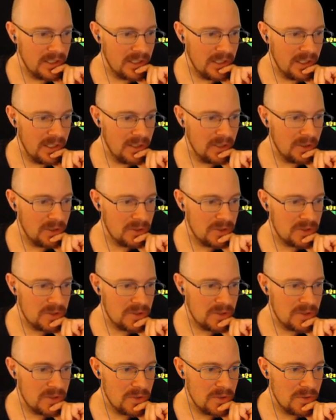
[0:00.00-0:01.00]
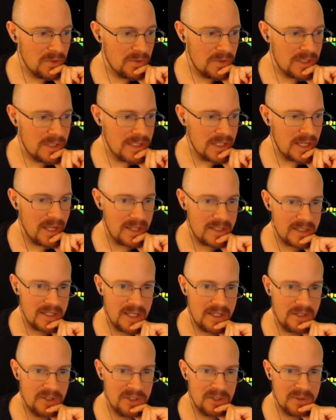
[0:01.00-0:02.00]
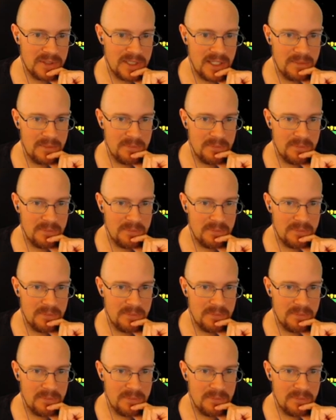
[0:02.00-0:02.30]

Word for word: L2 tet. I don't know what that